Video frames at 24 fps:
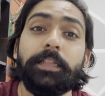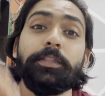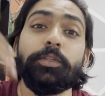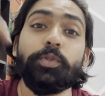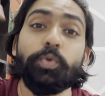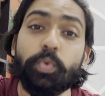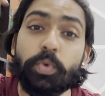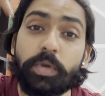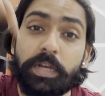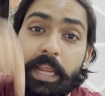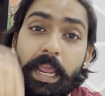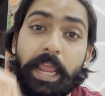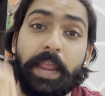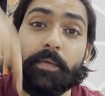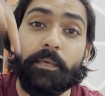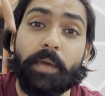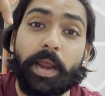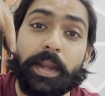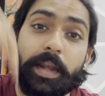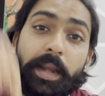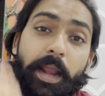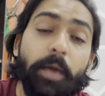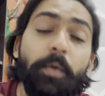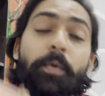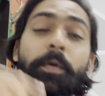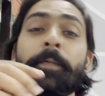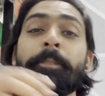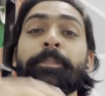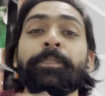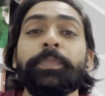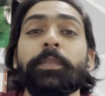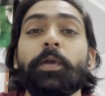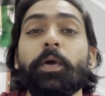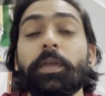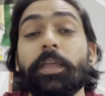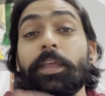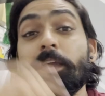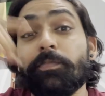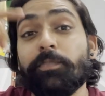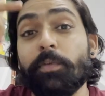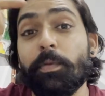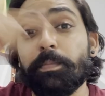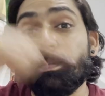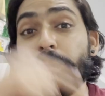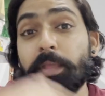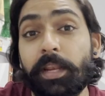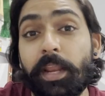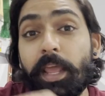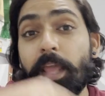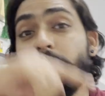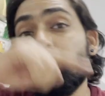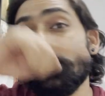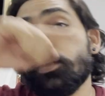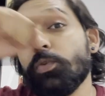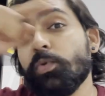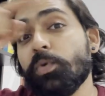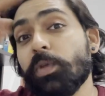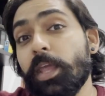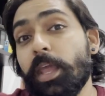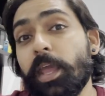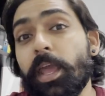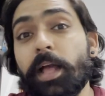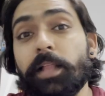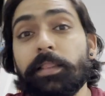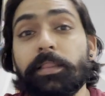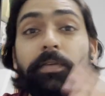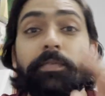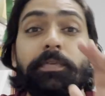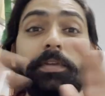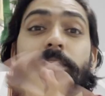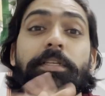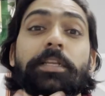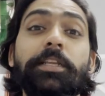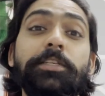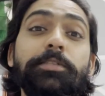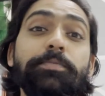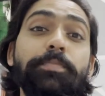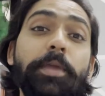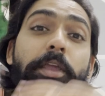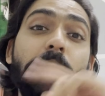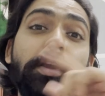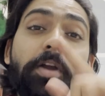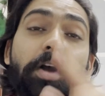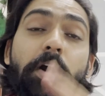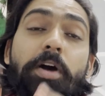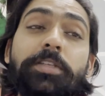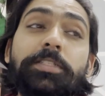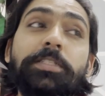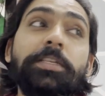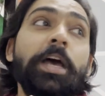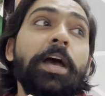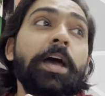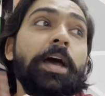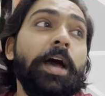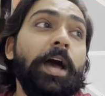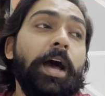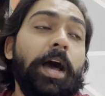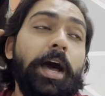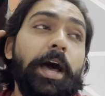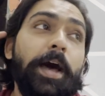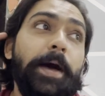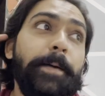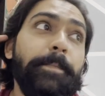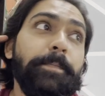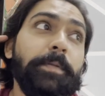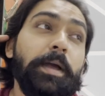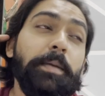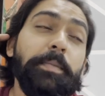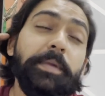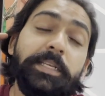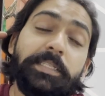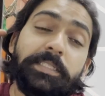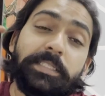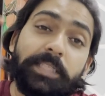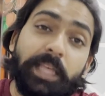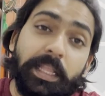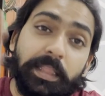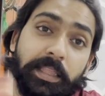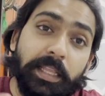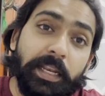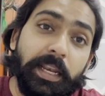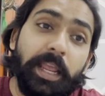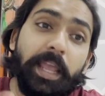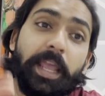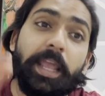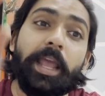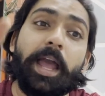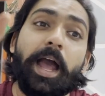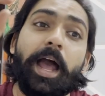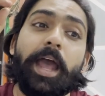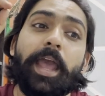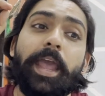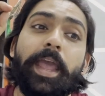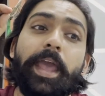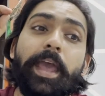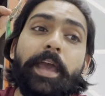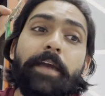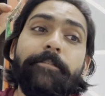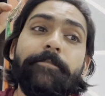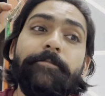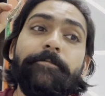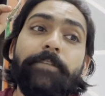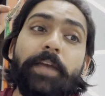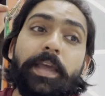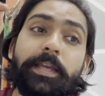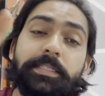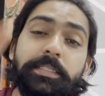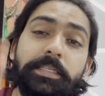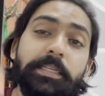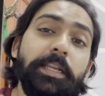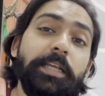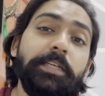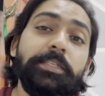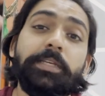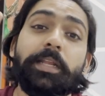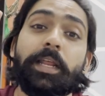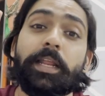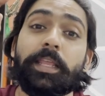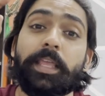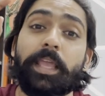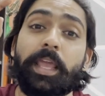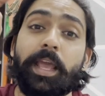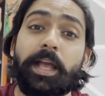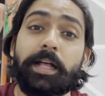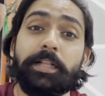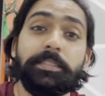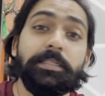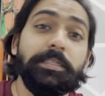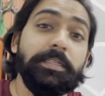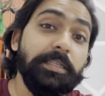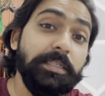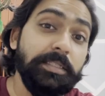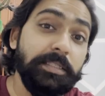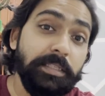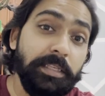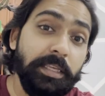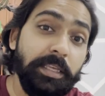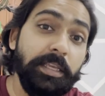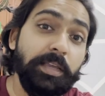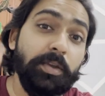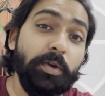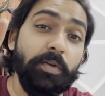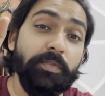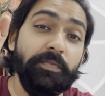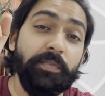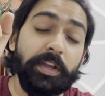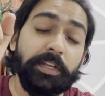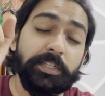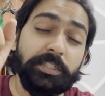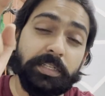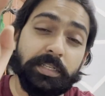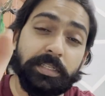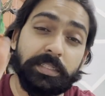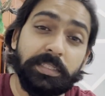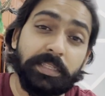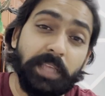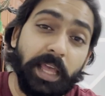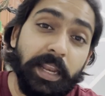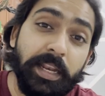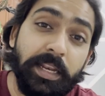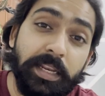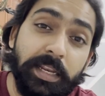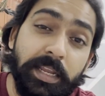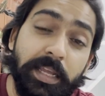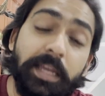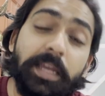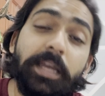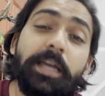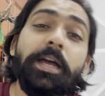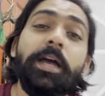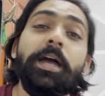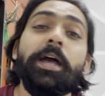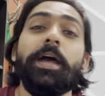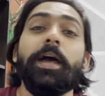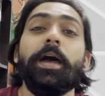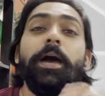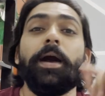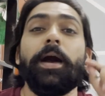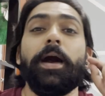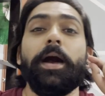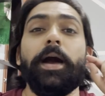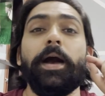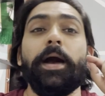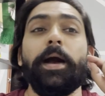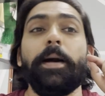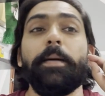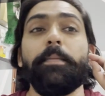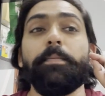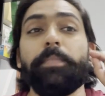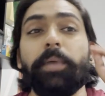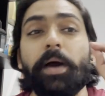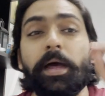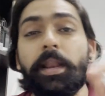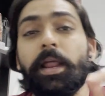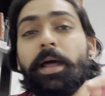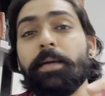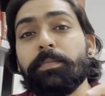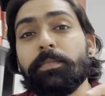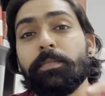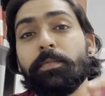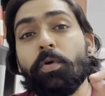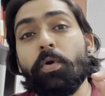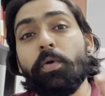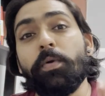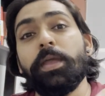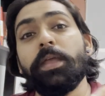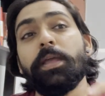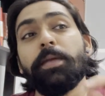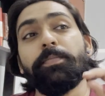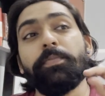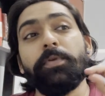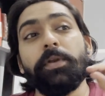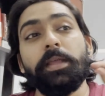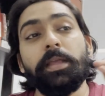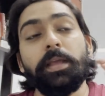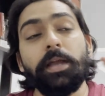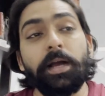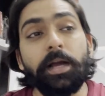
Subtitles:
Today, right now, okay, from Penang to KL. The reason is because coming Saturday, I have vaccination at KLCC Convention Center, but I'm going pretty